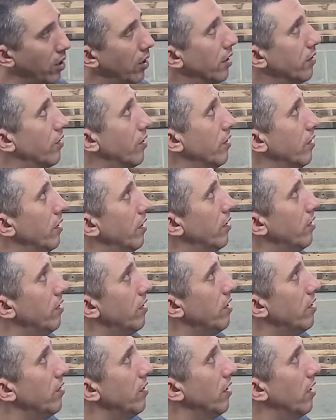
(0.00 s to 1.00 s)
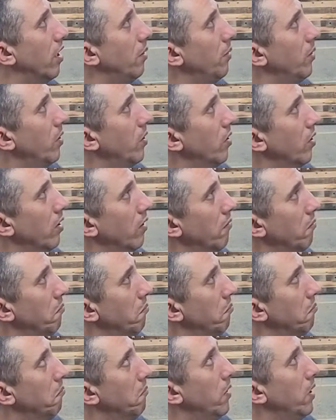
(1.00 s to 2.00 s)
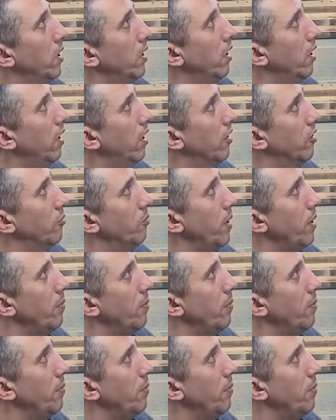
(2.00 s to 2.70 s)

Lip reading: it's a decent come along. It's made